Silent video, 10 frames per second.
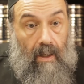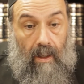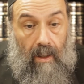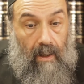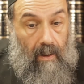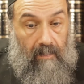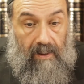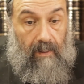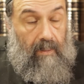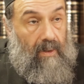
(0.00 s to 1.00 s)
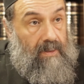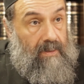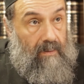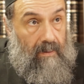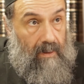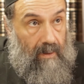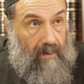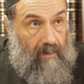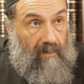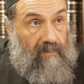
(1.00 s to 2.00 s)
a Balabos or a
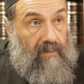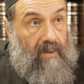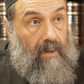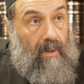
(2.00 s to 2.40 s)
Rov